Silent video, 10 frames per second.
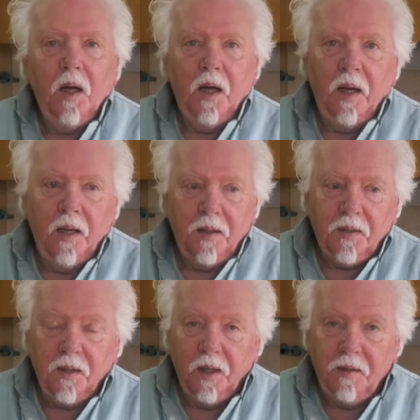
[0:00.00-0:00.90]

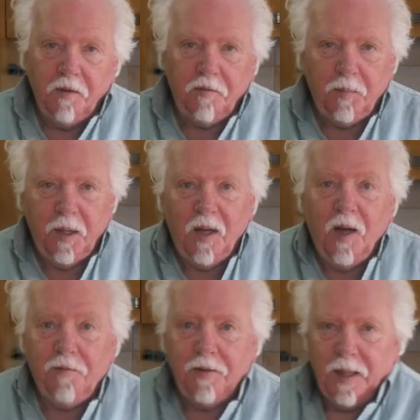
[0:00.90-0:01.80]
and leave it for about
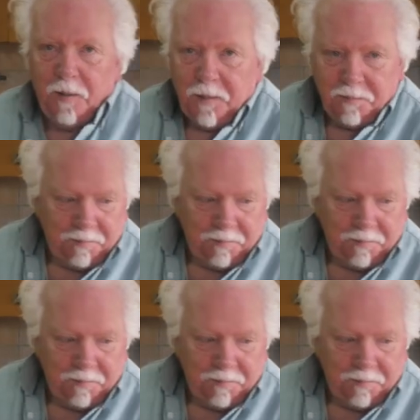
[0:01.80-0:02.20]
half an hour.